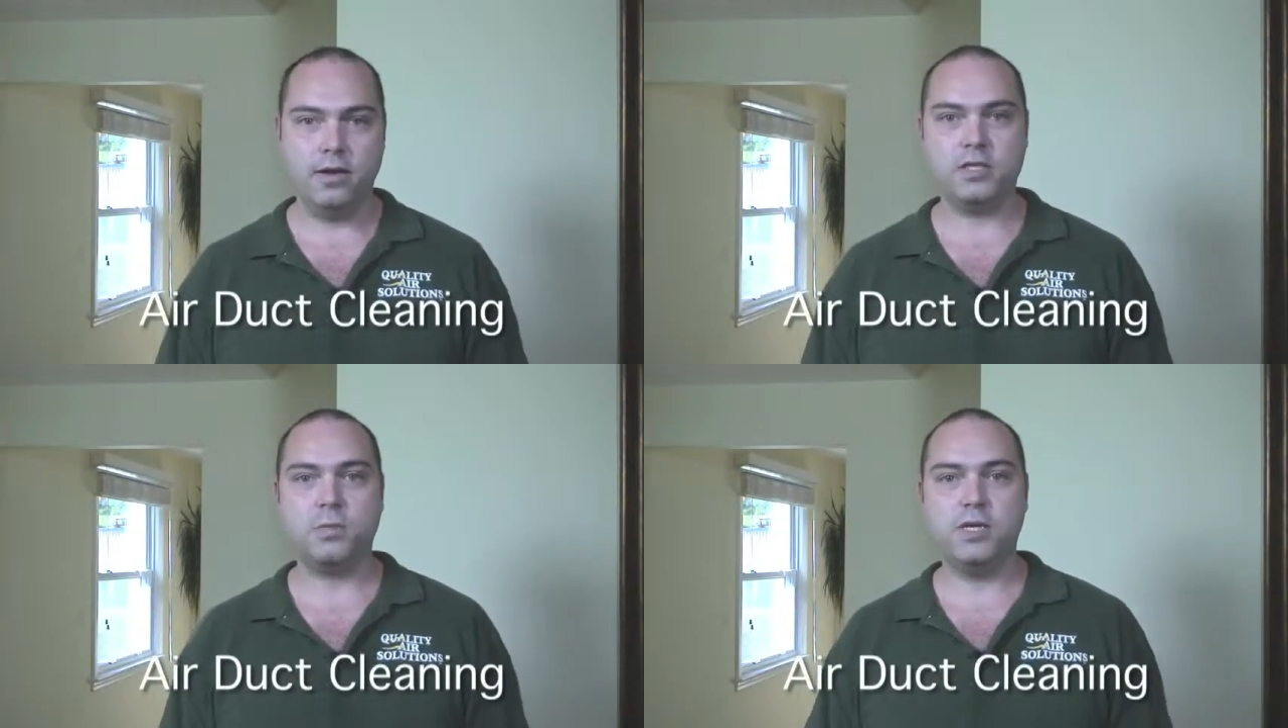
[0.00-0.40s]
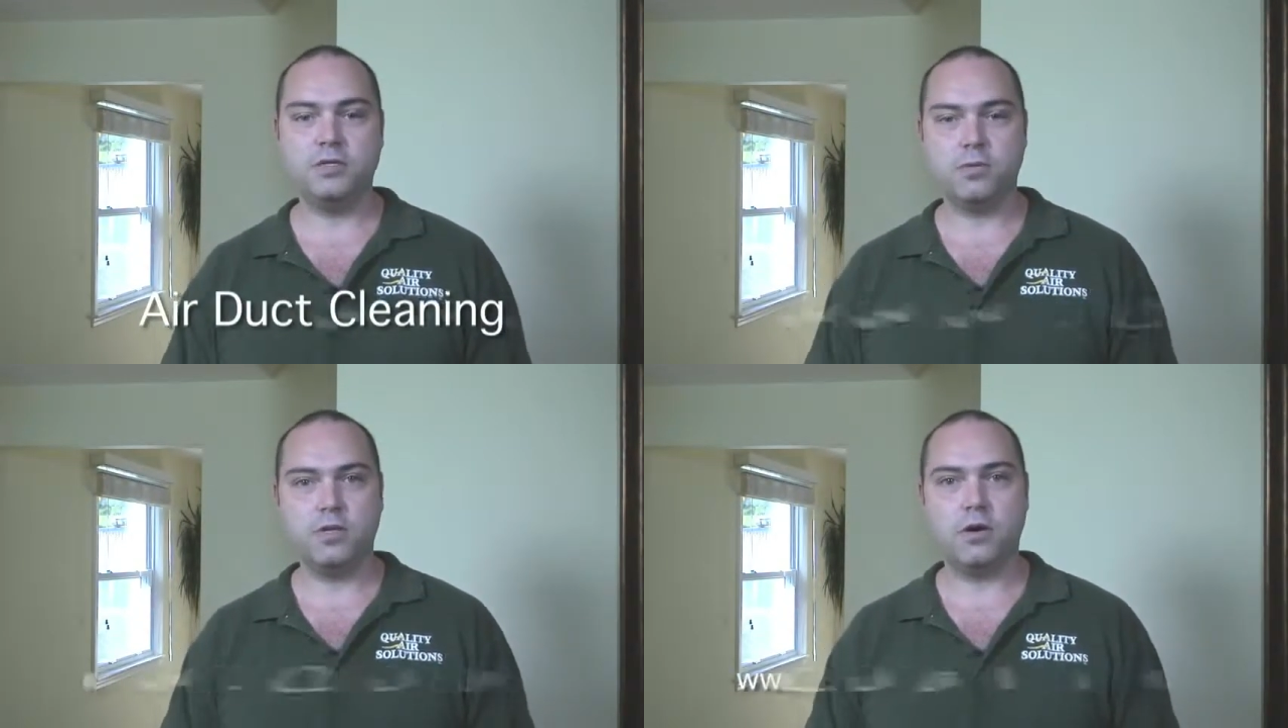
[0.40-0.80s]
and
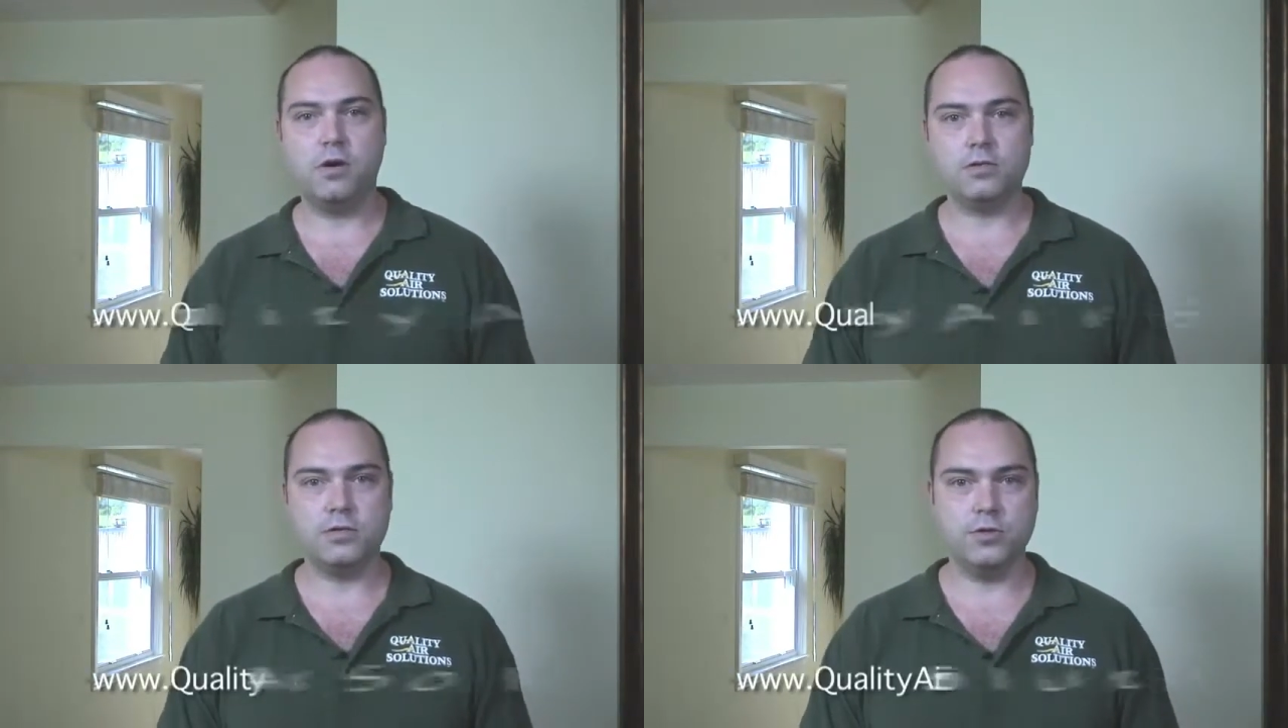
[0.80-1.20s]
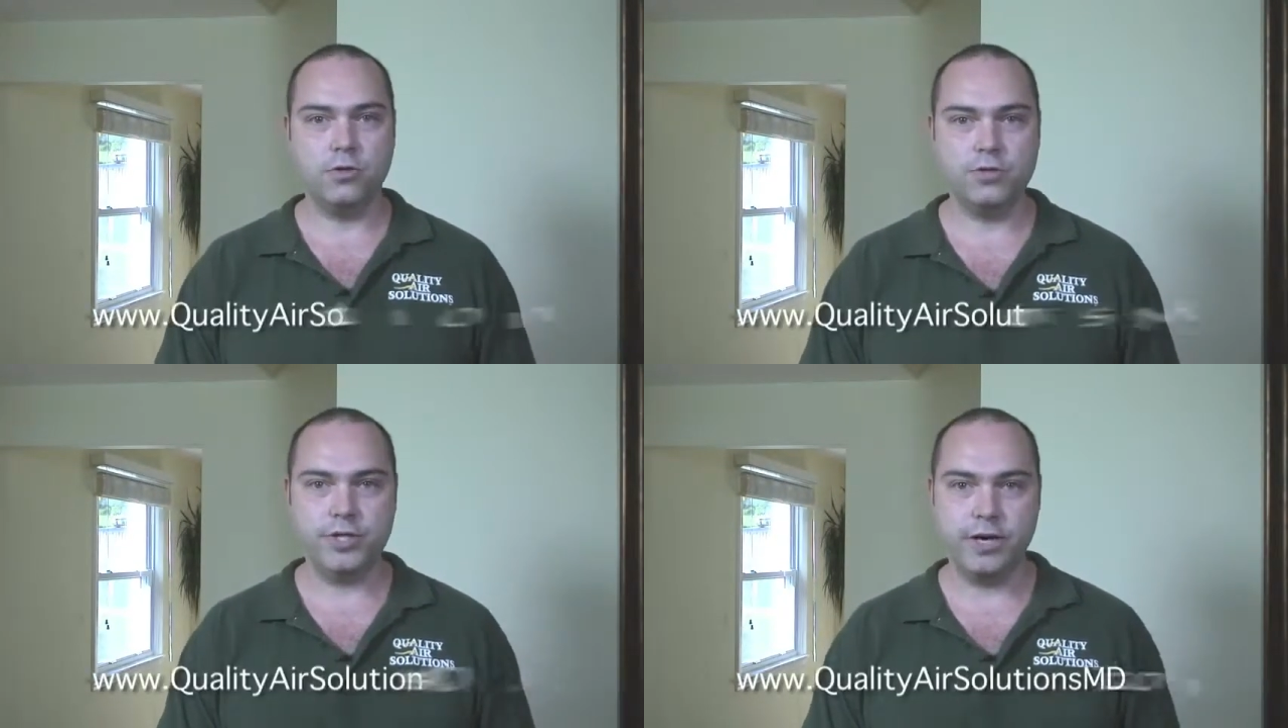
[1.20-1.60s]
explain some of the costs
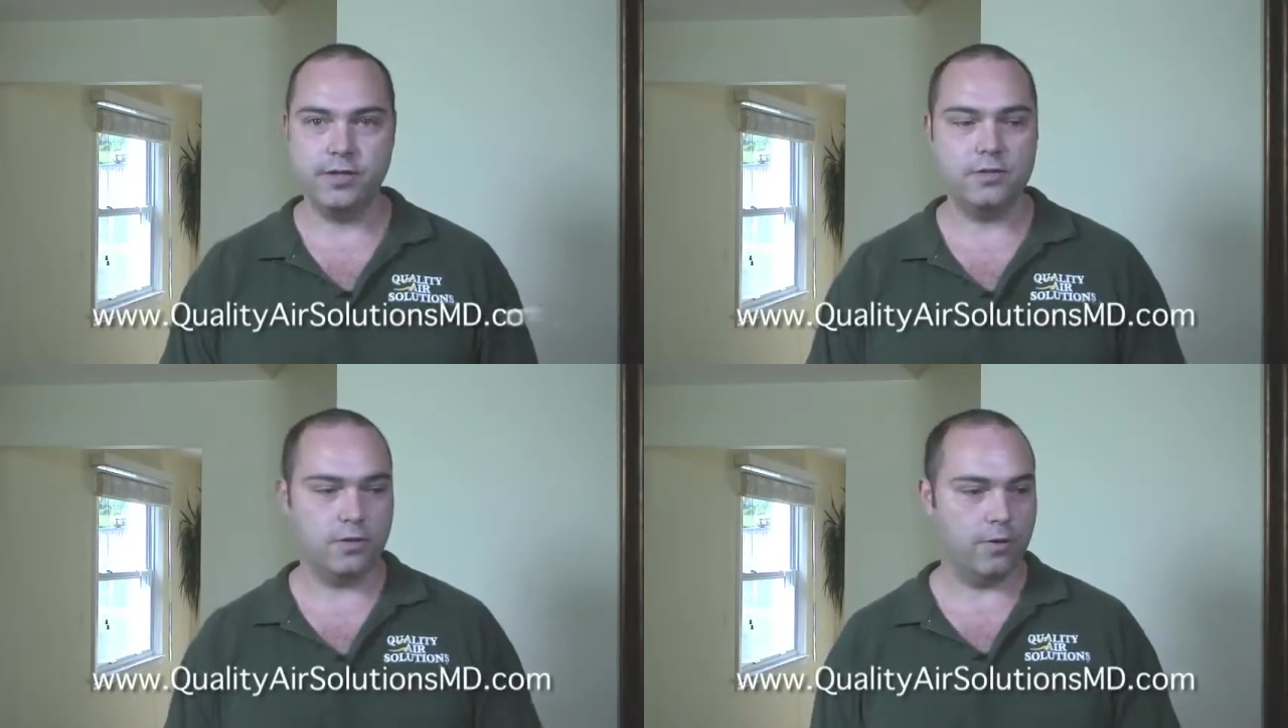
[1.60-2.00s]
associated,